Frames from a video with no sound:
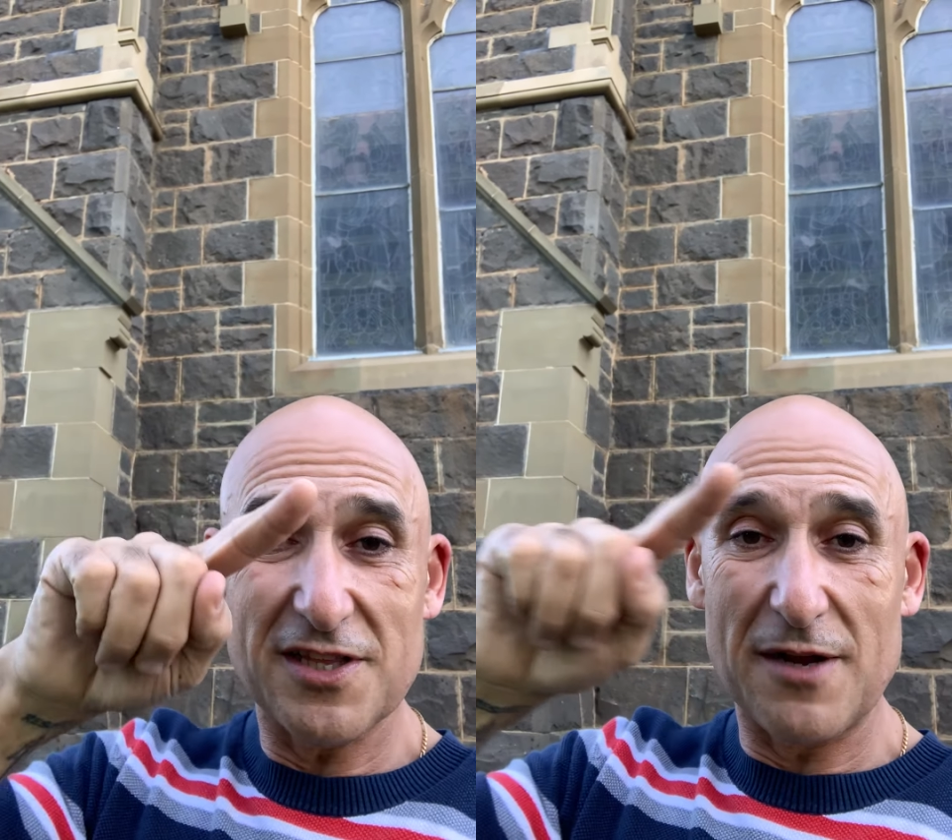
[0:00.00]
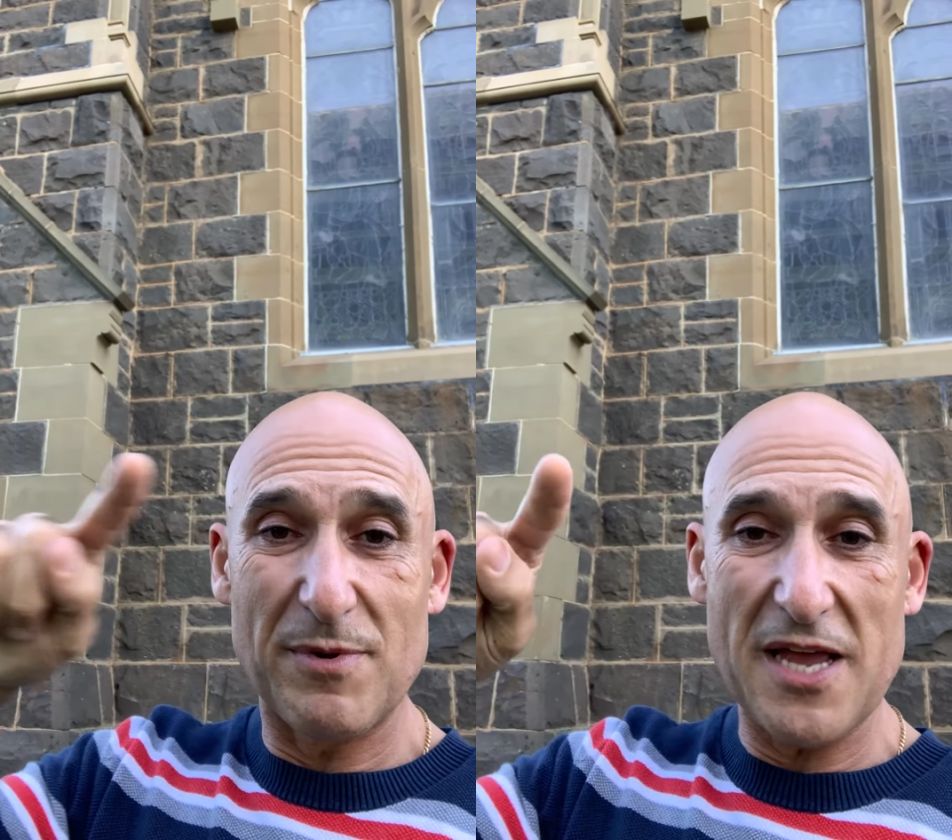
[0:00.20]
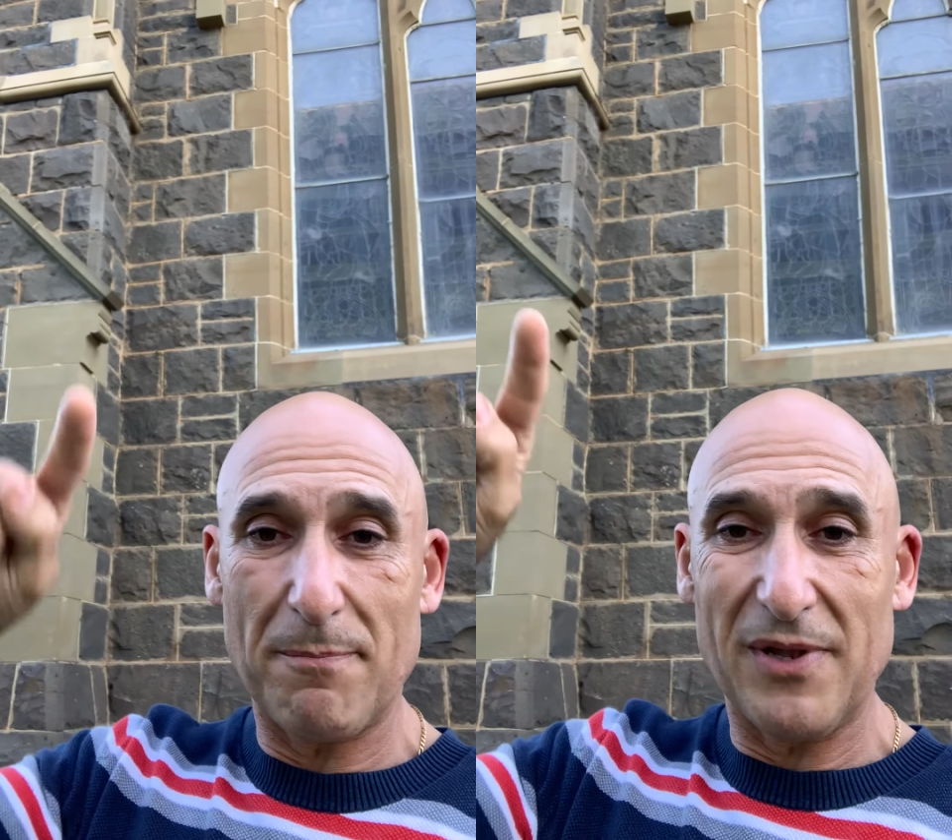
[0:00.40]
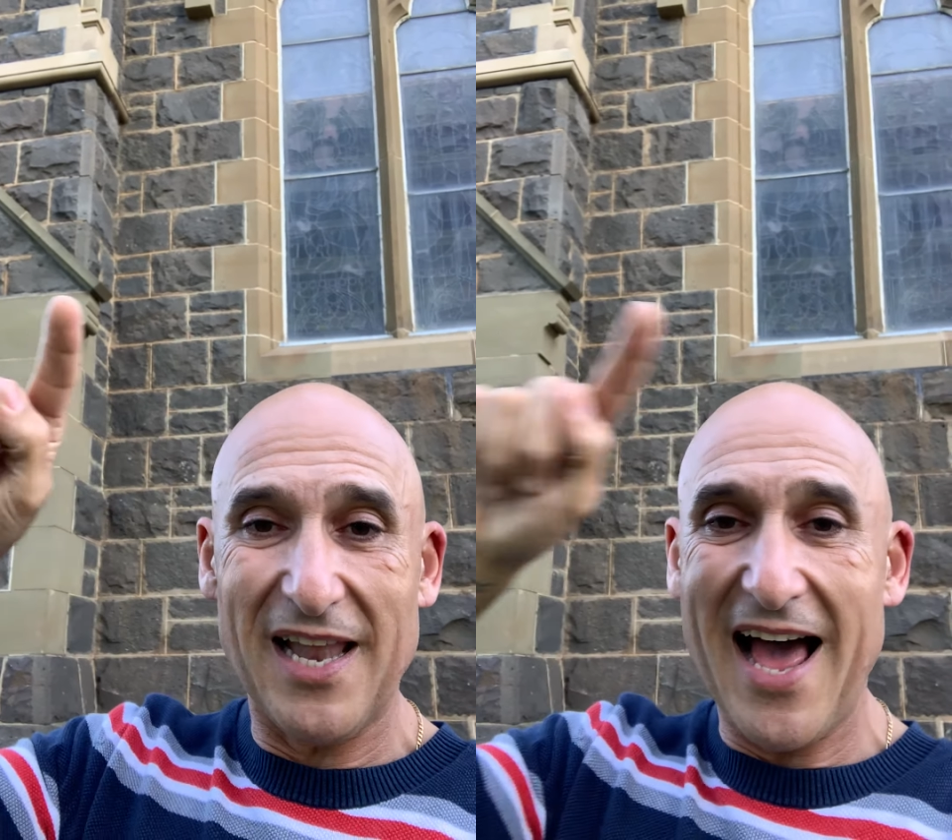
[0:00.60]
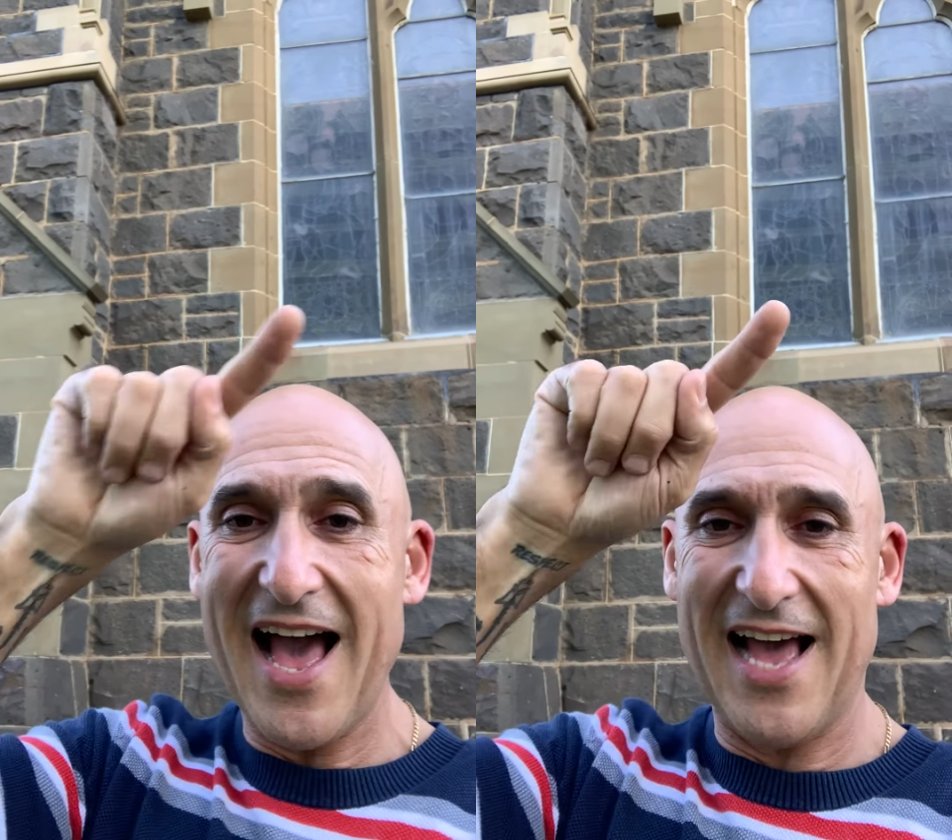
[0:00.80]
there'd be a
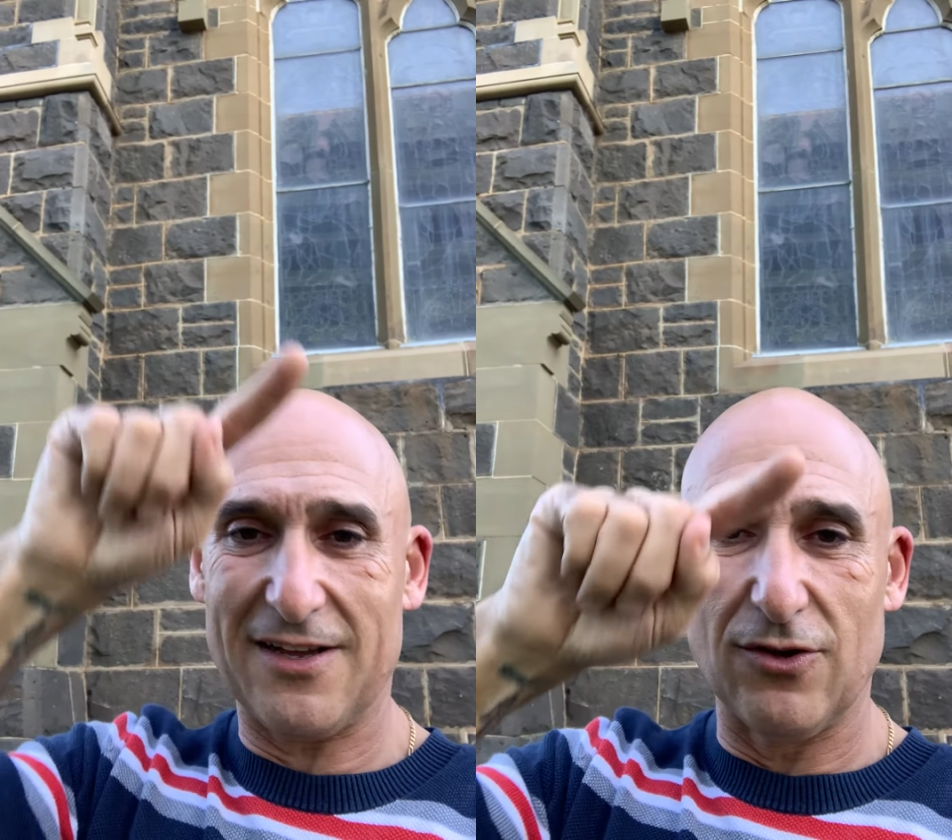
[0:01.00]
plaque,